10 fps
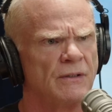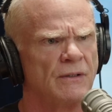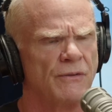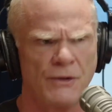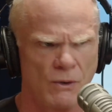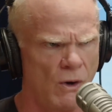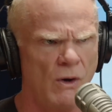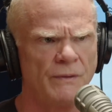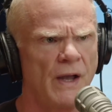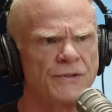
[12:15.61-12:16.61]
They're
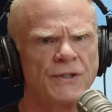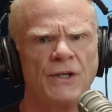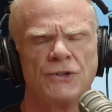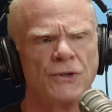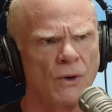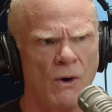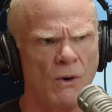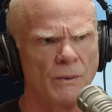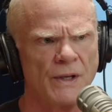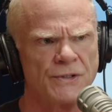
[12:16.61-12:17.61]
all Nazis. They're
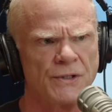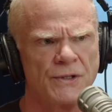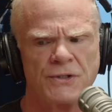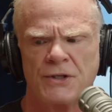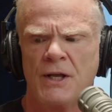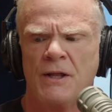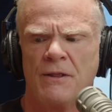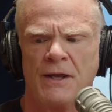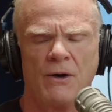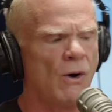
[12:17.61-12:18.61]
all racists.
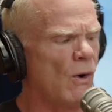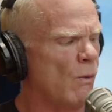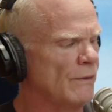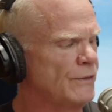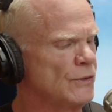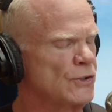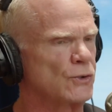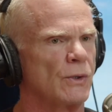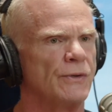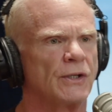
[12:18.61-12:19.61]
They all want to
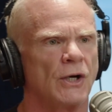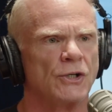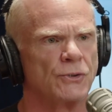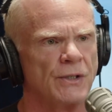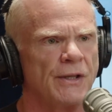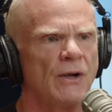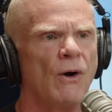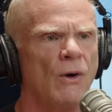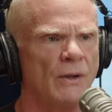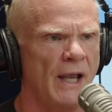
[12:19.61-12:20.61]
destroy the country. They
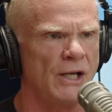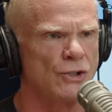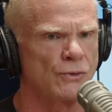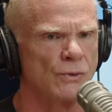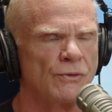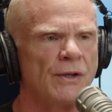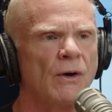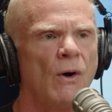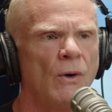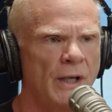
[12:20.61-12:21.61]
all hate truth. They
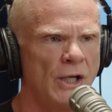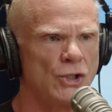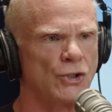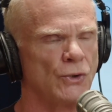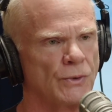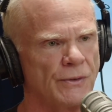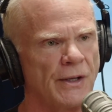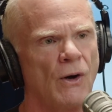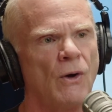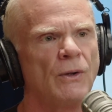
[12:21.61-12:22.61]
all hate children. They
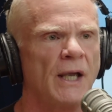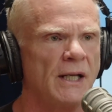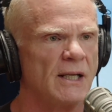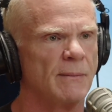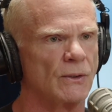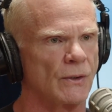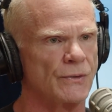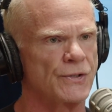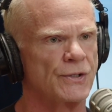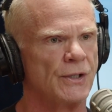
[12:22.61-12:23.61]
all hate
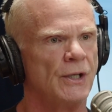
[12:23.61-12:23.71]
immigrants.